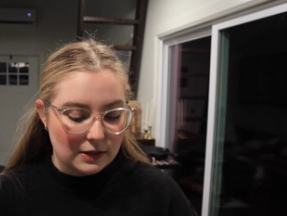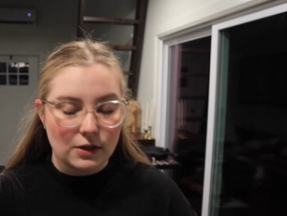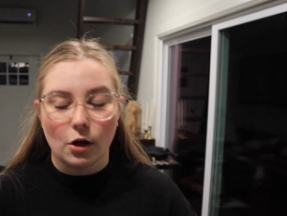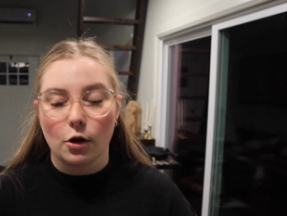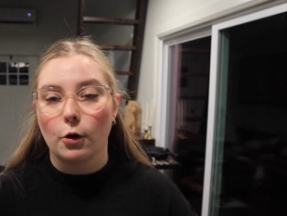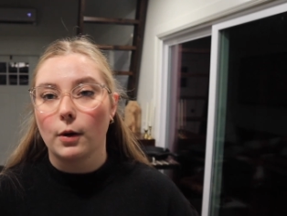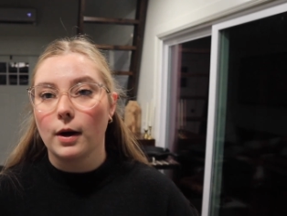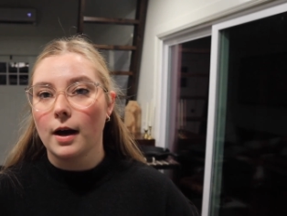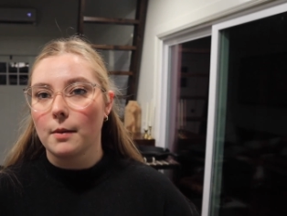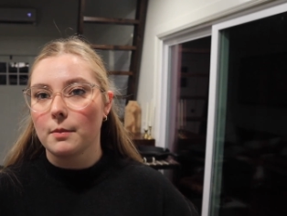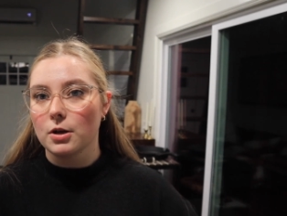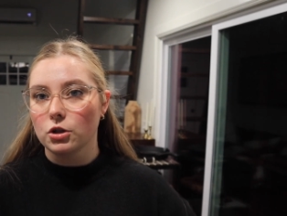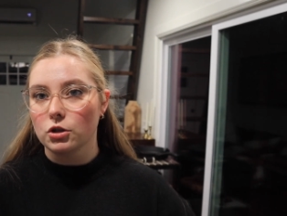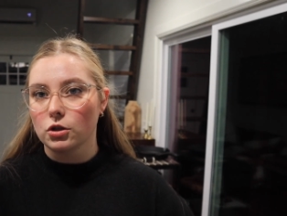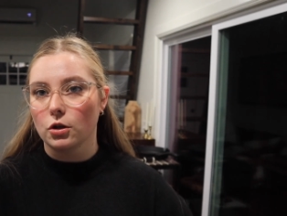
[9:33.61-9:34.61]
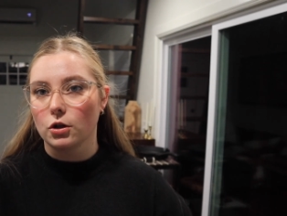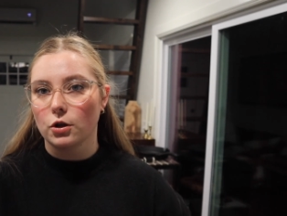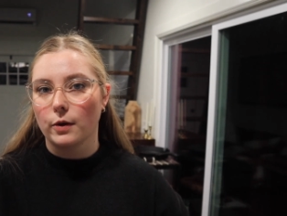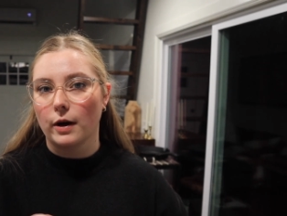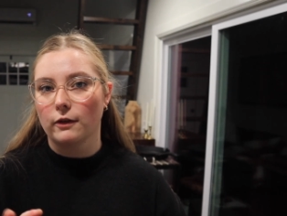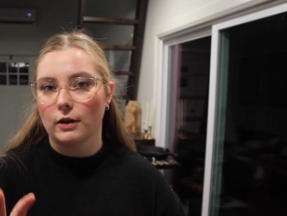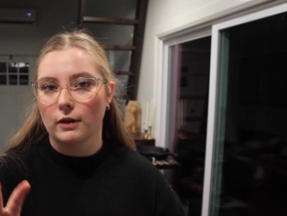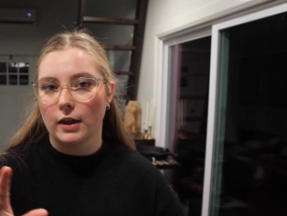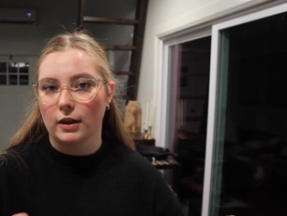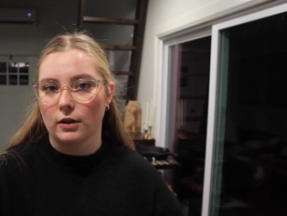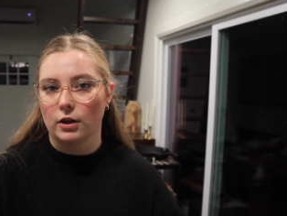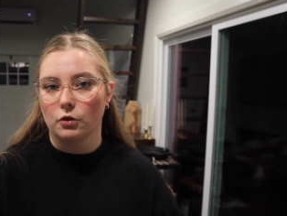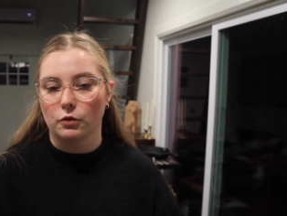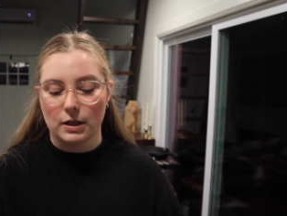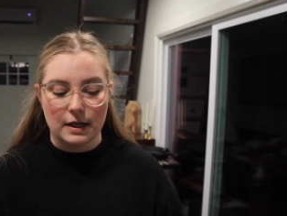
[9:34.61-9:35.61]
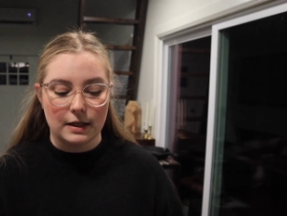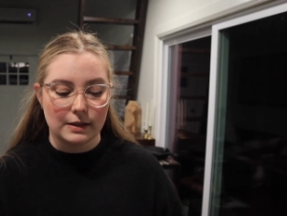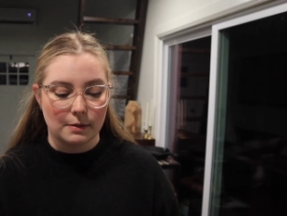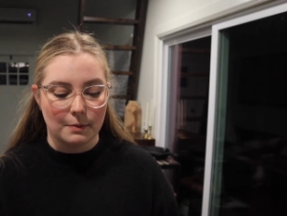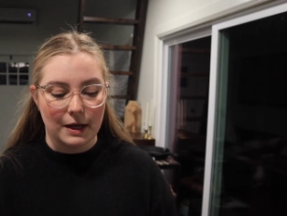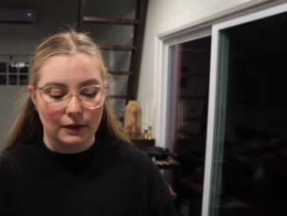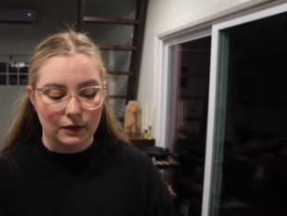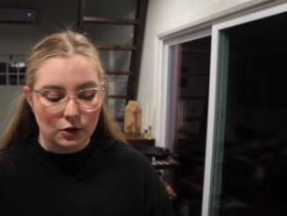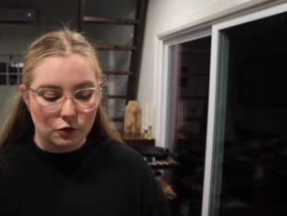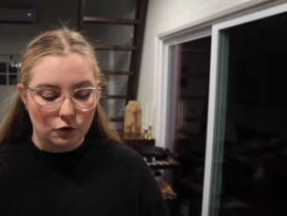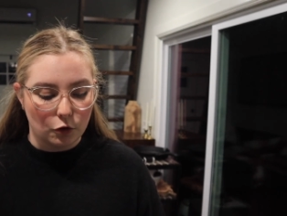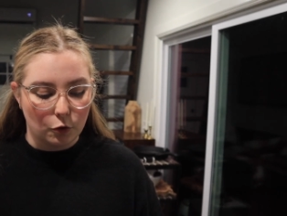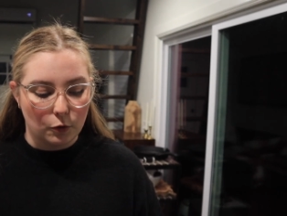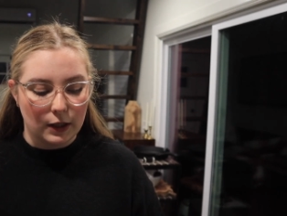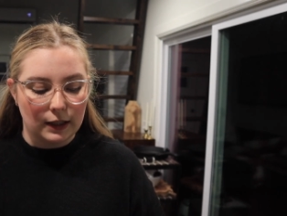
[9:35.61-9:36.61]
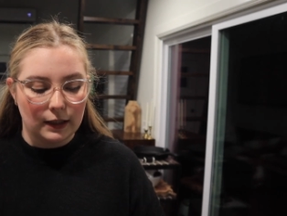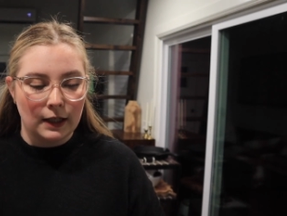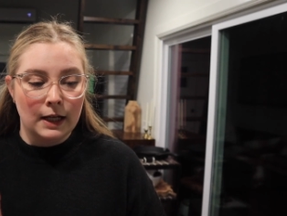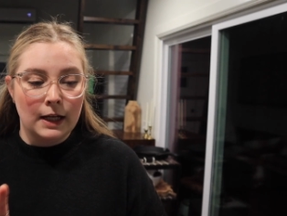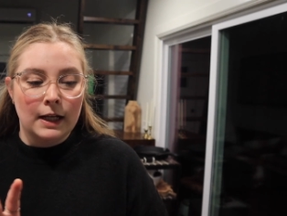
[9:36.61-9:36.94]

So I'm going to show you everything that you'll need to make this real quick.